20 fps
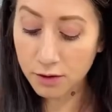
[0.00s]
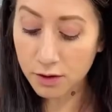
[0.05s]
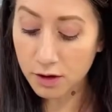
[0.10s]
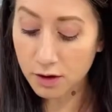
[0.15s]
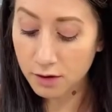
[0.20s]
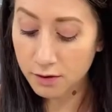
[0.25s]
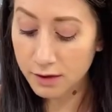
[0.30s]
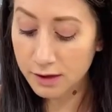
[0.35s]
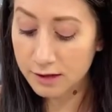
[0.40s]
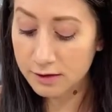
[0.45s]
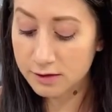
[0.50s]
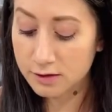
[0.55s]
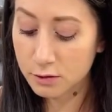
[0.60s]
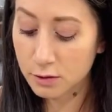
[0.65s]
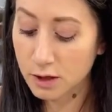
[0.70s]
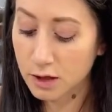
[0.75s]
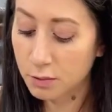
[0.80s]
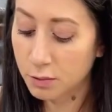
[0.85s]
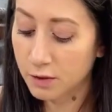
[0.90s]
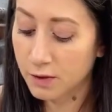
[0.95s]
all these, so we're
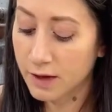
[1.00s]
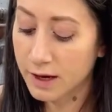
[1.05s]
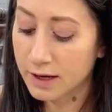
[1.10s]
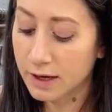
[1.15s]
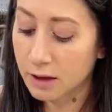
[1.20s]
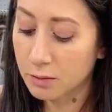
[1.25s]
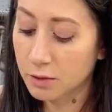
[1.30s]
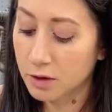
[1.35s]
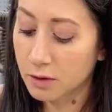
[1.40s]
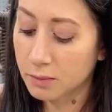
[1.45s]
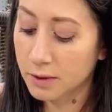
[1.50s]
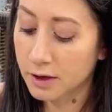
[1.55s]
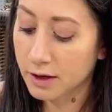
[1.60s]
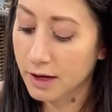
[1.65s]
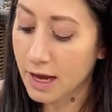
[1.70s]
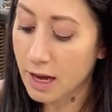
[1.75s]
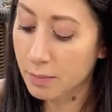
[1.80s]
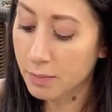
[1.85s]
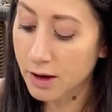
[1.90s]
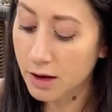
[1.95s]
gonna put that 9mm
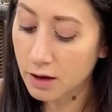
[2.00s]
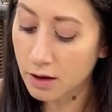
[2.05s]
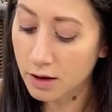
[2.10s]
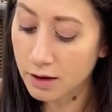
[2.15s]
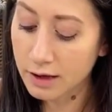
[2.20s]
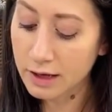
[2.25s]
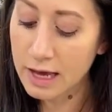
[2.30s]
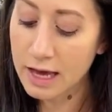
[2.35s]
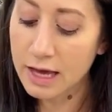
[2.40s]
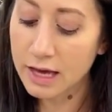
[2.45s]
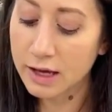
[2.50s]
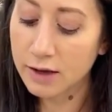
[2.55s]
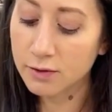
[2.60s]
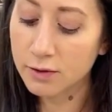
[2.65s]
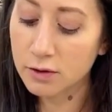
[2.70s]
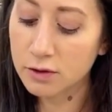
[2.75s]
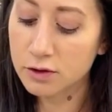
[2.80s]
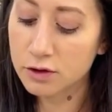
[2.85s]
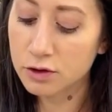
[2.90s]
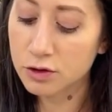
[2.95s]
cap back on. If
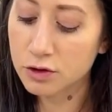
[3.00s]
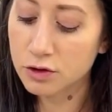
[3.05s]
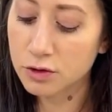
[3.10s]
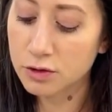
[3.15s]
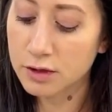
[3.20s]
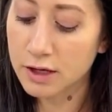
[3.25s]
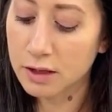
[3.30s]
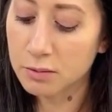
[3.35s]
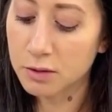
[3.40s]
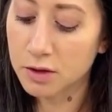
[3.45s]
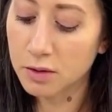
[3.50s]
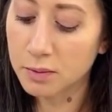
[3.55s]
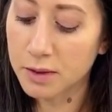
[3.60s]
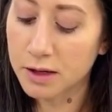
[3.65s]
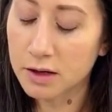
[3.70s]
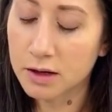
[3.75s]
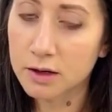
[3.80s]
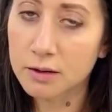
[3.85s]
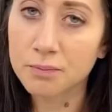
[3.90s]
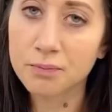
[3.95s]
you do shoot
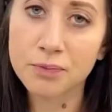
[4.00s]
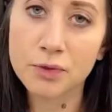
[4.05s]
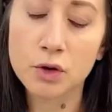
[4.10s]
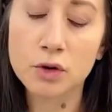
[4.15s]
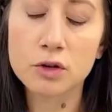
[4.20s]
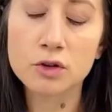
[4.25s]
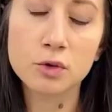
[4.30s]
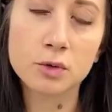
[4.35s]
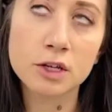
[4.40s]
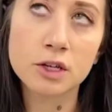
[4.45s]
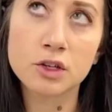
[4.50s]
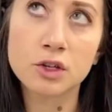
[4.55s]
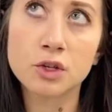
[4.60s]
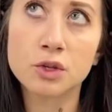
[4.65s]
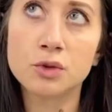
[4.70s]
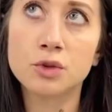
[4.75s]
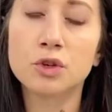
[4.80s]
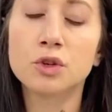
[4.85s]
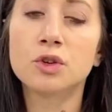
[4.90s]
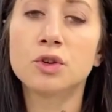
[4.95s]
9mm or 22,
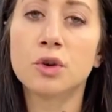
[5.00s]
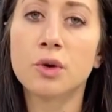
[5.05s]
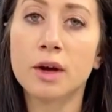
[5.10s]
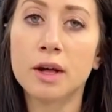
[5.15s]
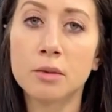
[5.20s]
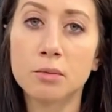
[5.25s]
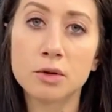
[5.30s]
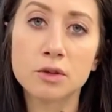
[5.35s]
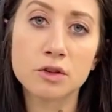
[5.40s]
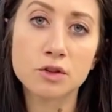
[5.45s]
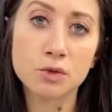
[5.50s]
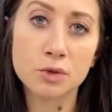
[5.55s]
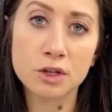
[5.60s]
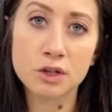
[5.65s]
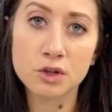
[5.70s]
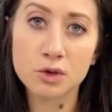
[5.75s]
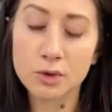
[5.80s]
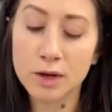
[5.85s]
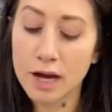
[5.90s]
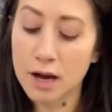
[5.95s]
you can go ahead and put the
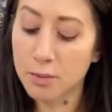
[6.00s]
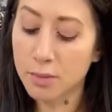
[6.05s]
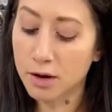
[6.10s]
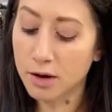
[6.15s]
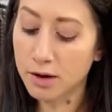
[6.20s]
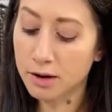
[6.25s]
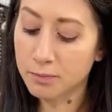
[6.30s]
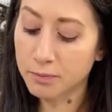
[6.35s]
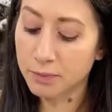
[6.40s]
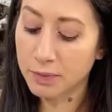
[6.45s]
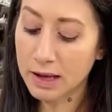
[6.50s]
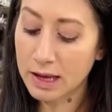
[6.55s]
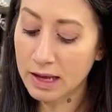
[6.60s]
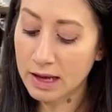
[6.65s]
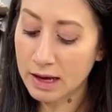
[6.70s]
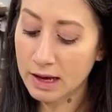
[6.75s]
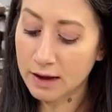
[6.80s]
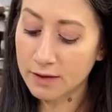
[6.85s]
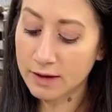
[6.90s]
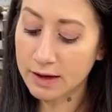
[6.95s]
22 cap on,
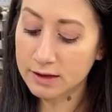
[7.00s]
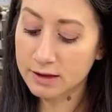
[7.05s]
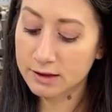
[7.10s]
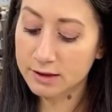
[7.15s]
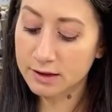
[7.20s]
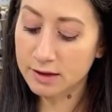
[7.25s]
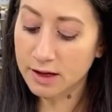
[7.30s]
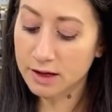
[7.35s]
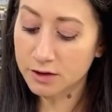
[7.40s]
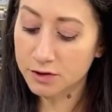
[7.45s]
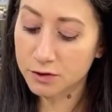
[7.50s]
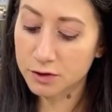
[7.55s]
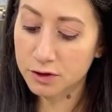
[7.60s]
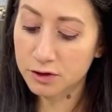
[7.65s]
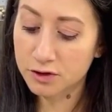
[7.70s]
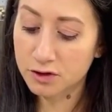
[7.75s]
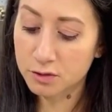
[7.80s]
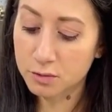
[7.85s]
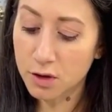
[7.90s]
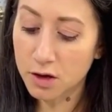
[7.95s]
and that just allows for a
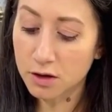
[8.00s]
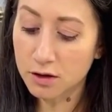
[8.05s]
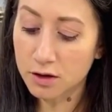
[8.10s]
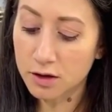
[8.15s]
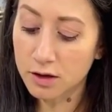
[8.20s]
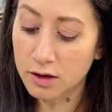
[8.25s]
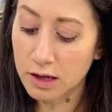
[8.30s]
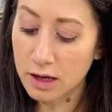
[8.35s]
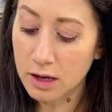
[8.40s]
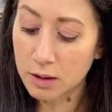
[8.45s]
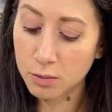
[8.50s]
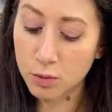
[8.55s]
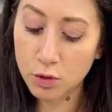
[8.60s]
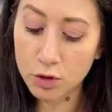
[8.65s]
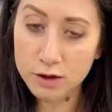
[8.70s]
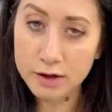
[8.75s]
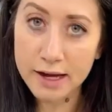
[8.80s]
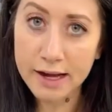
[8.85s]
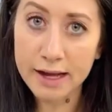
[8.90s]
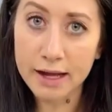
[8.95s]
smaller bore
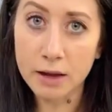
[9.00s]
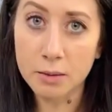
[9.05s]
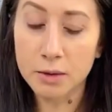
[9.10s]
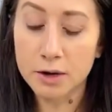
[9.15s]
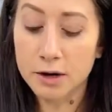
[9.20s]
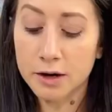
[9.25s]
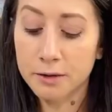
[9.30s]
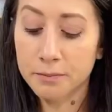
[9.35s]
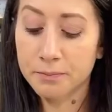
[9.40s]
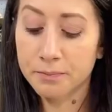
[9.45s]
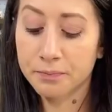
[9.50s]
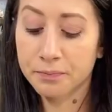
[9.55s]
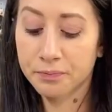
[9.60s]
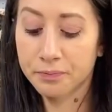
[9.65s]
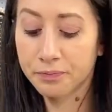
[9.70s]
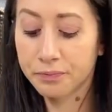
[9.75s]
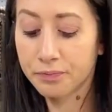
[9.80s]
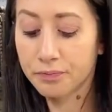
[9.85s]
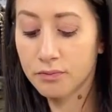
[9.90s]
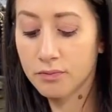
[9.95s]
diameter.
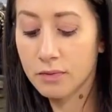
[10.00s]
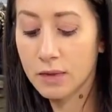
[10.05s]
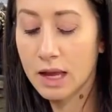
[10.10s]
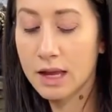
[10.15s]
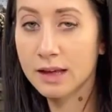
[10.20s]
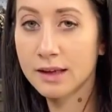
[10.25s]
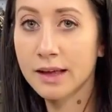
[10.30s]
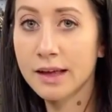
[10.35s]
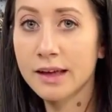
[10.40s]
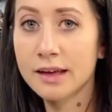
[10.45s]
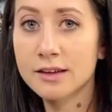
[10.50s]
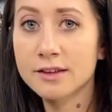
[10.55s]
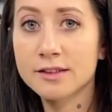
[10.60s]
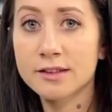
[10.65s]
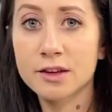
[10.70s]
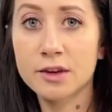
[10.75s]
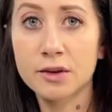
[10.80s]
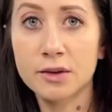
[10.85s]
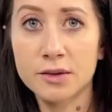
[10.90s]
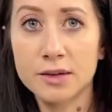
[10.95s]
Okay,
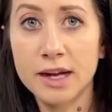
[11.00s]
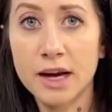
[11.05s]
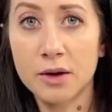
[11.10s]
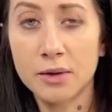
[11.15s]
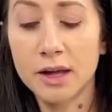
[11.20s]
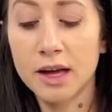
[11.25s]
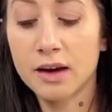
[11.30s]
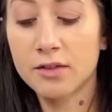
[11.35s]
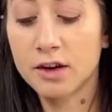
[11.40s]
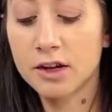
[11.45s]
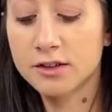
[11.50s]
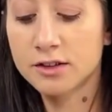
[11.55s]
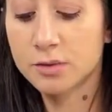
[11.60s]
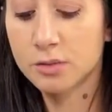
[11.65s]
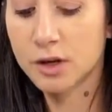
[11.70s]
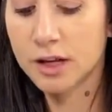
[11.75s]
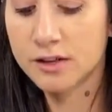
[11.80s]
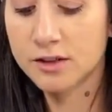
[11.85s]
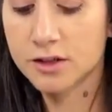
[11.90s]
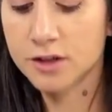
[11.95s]
so now we have our
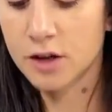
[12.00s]
suppressor,